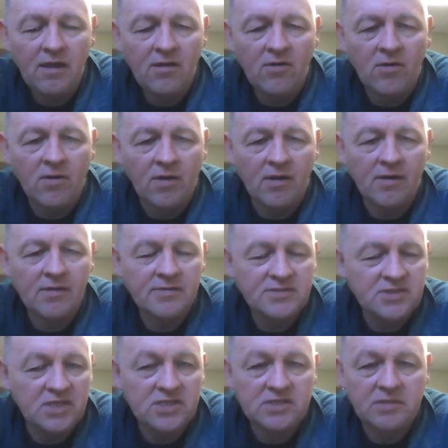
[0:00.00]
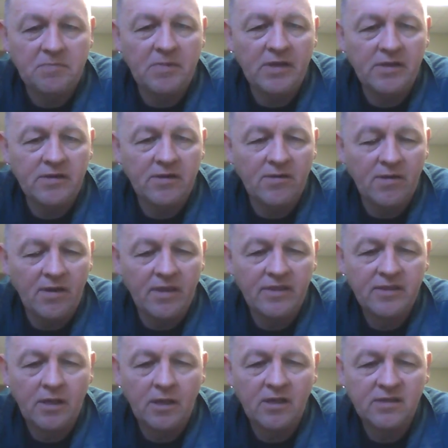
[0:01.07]
or disability or
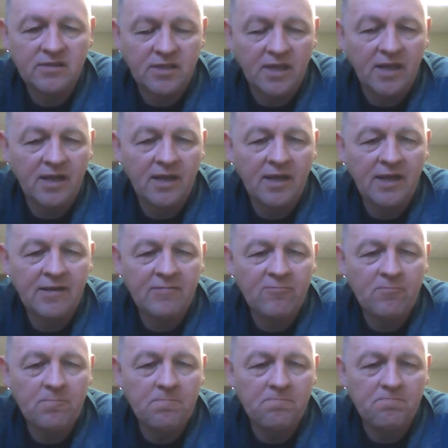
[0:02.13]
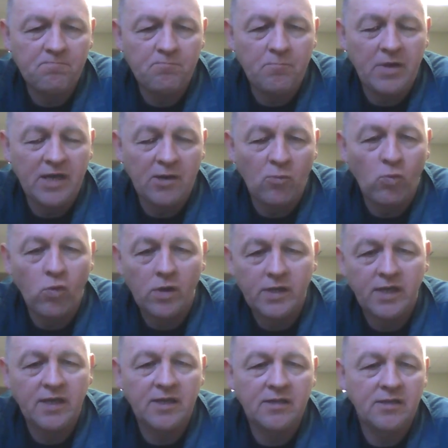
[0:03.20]
anything like that. I've been a
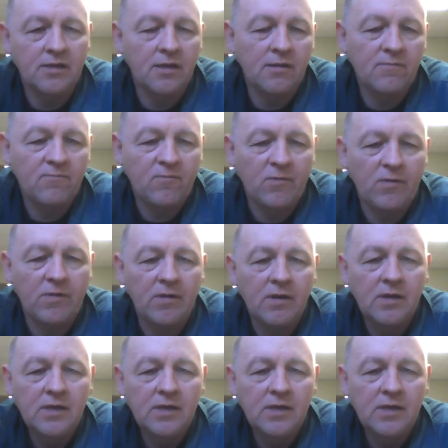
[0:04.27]
working adult for